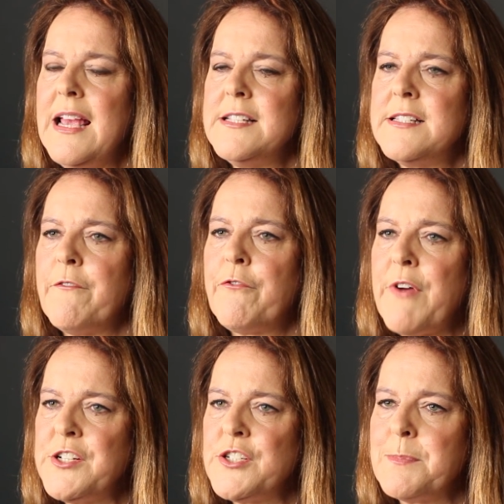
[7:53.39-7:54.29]
is that
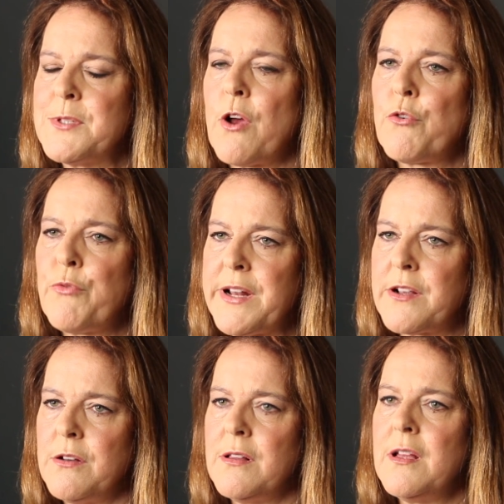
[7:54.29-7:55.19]
friendships are
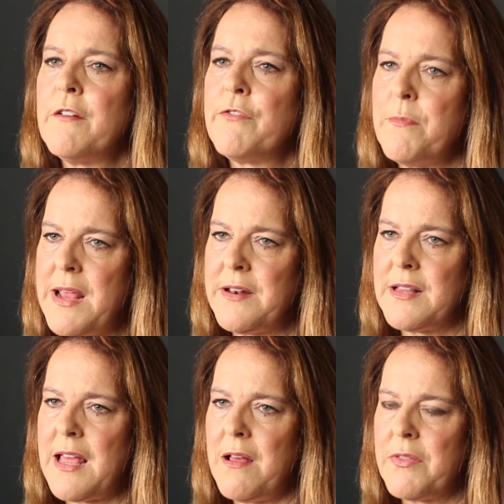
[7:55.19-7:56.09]
critical for
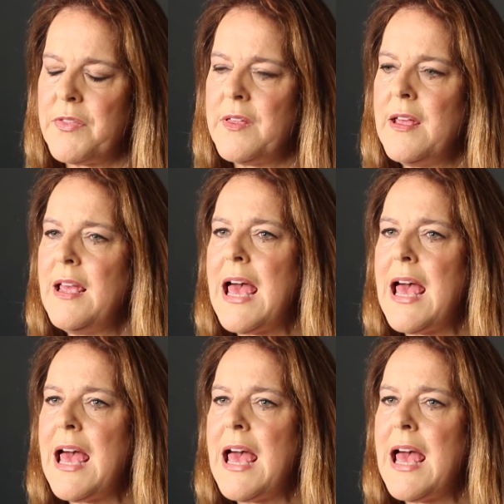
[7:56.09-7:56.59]
mental health.